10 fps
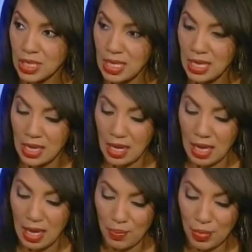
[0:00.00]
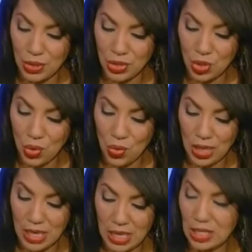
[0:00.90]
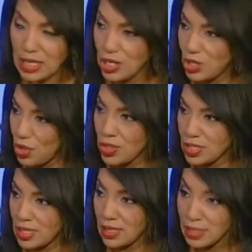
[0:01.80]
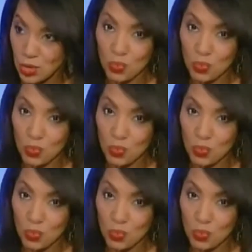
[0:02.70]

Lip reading: So that the Senate